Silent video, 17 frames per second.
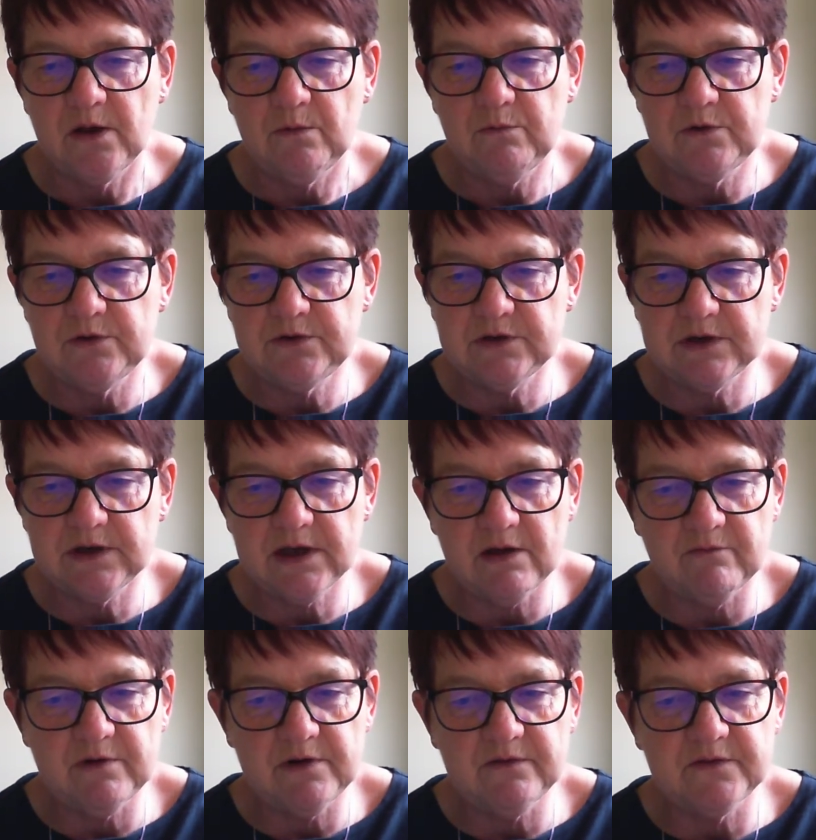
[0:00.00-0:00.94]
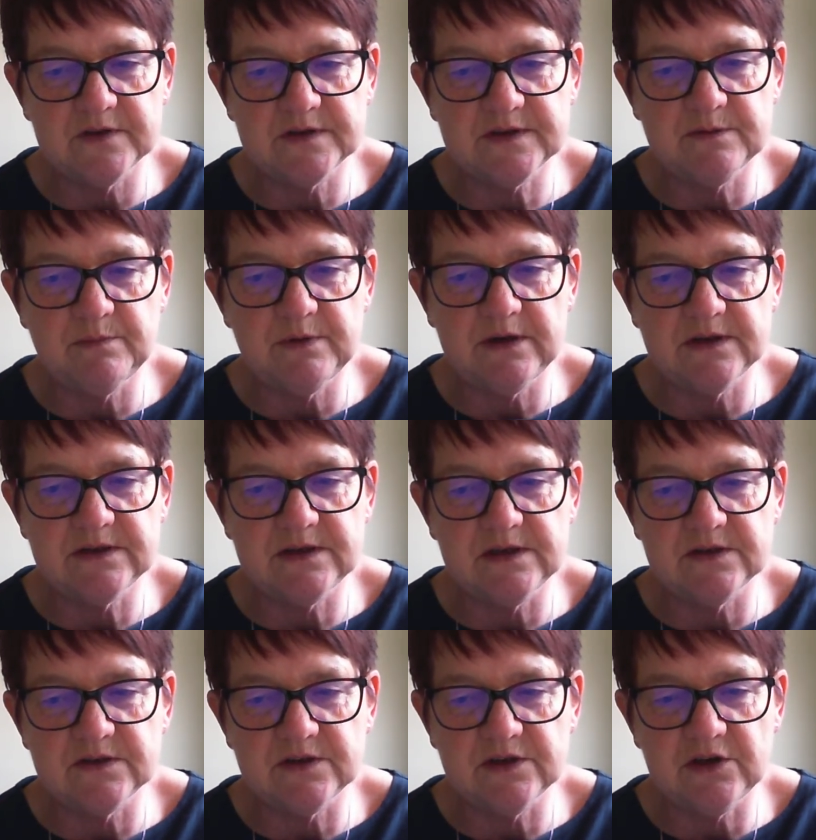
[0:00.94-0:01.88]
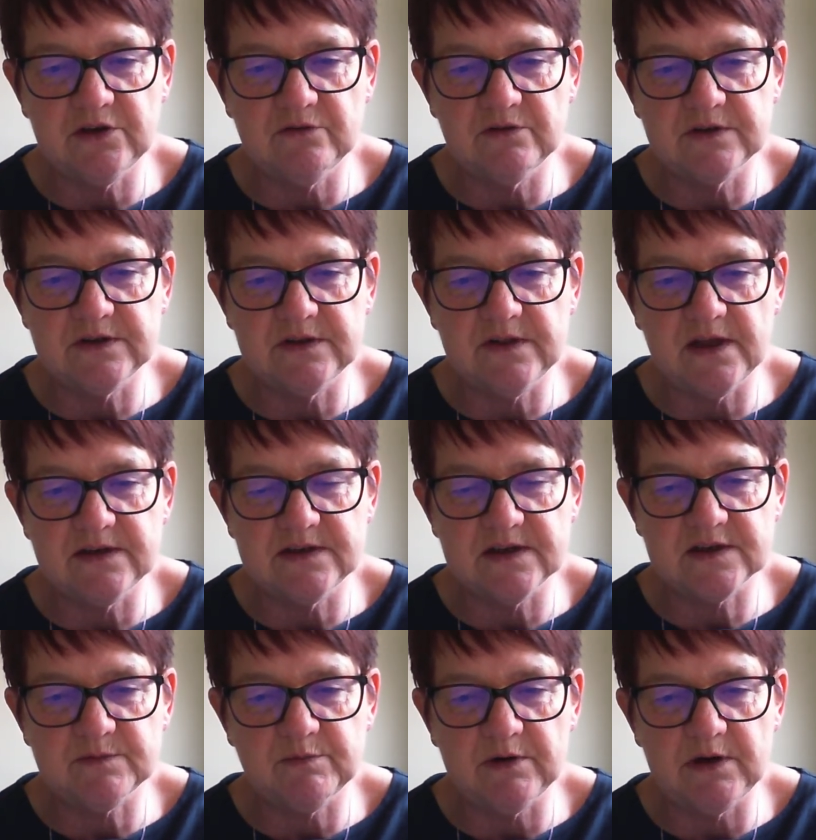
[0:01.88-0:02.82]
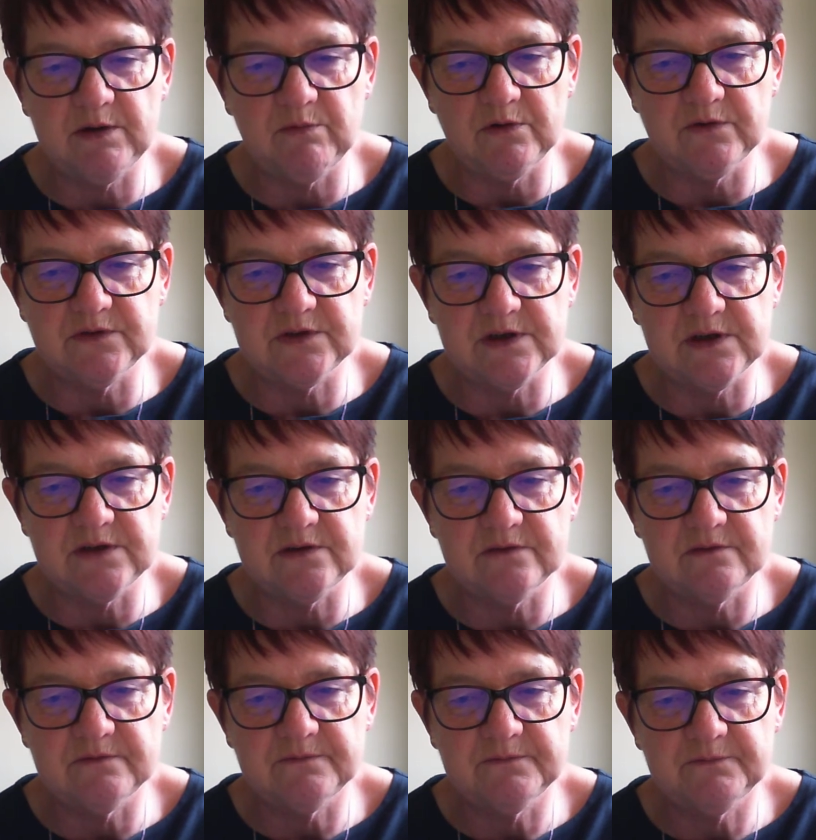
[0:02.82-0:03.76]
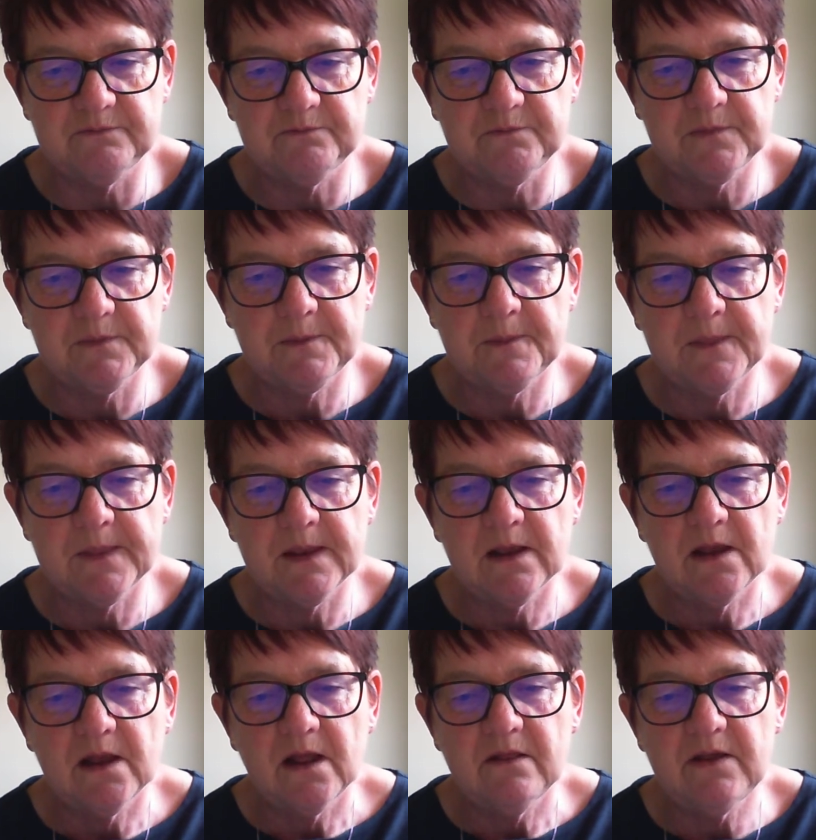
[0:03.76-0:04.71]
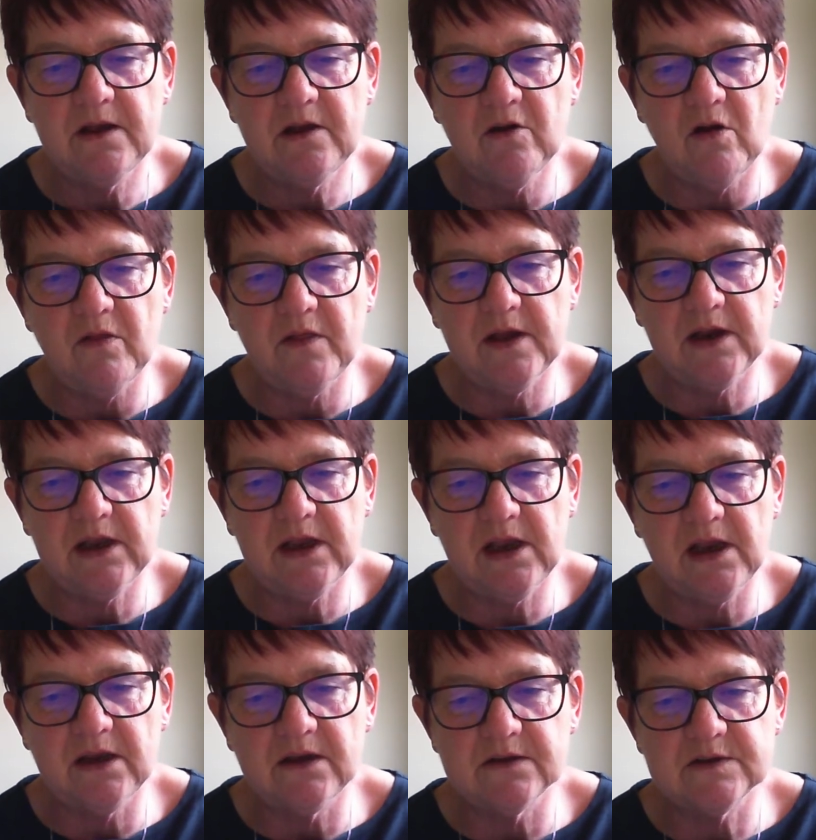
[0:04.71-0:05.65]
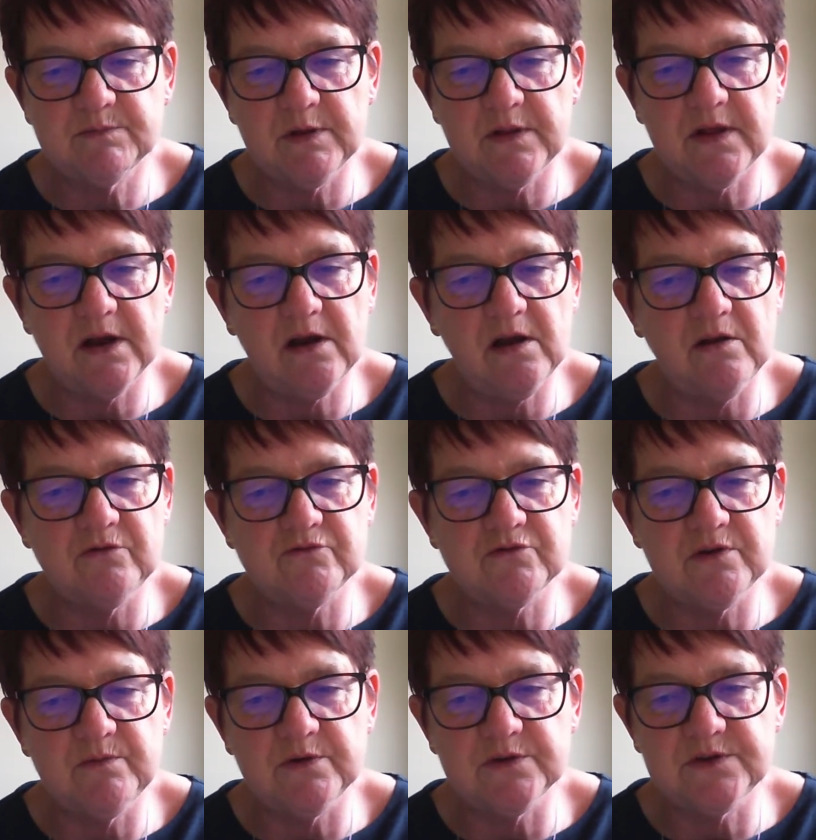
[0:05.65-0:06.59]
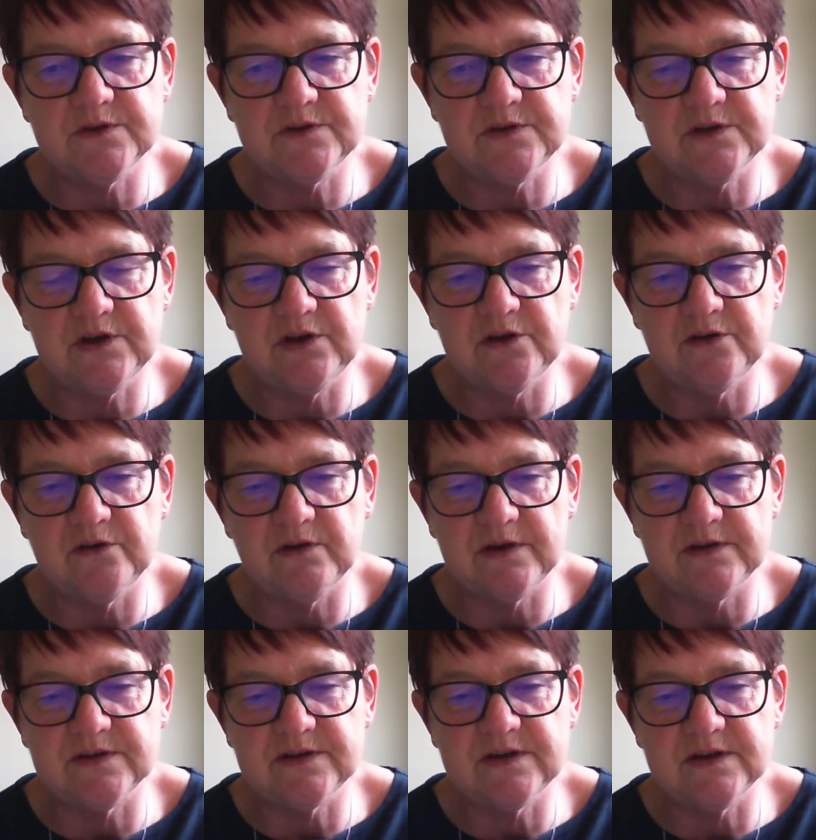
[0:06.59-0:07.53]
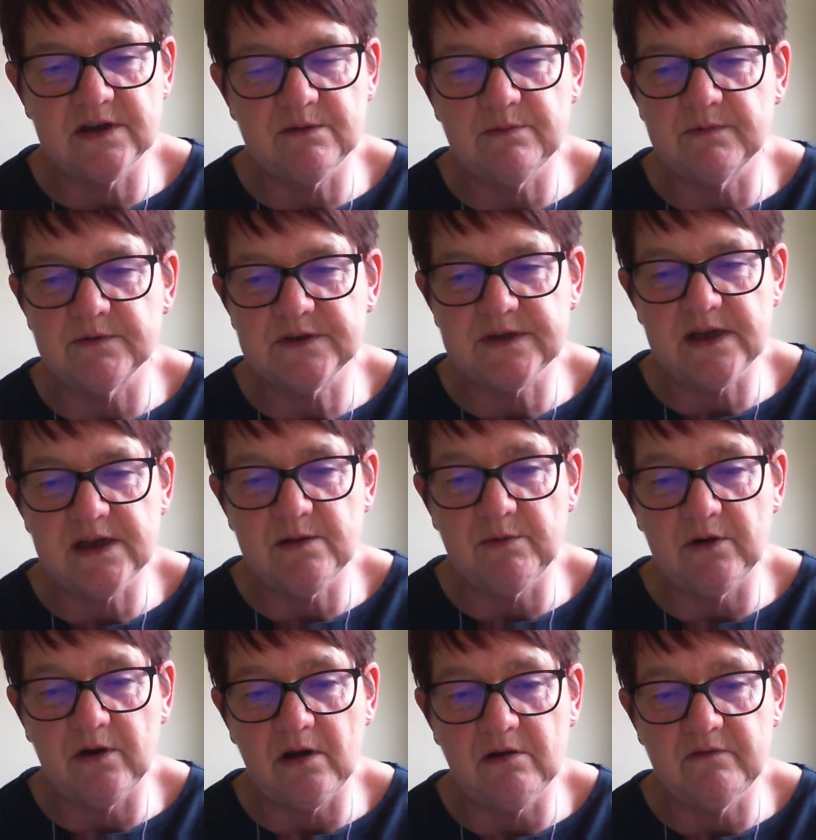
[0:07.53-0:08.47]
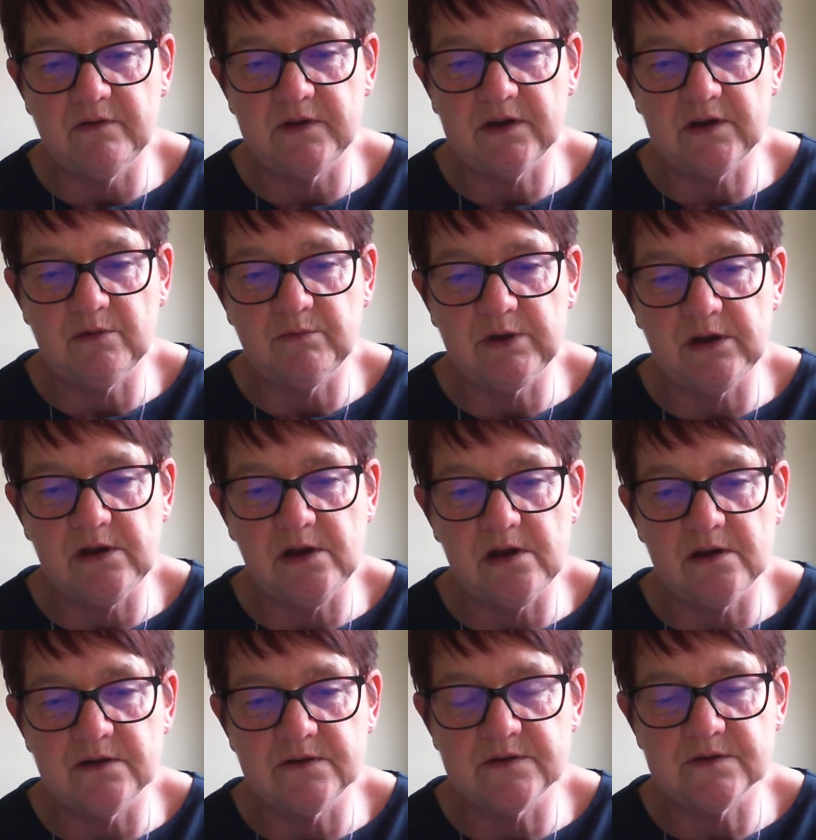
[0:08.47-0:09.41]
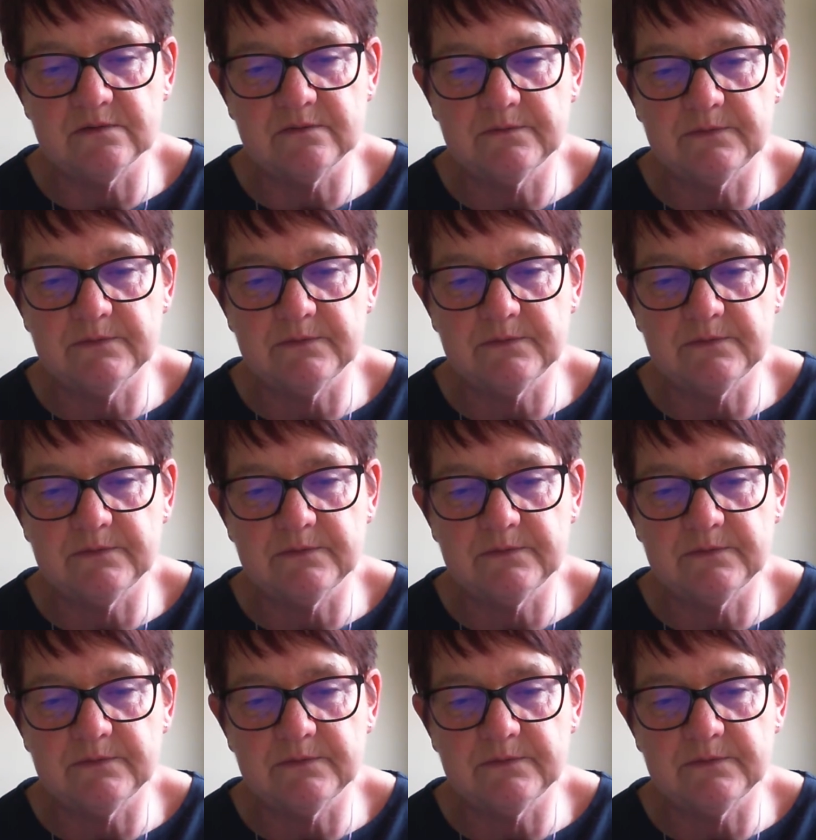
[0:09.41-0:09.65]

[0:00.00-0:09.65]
would get rid of the stability and security they desperately wanted they got their kings, but their country wasn't secure and stable over the coming years.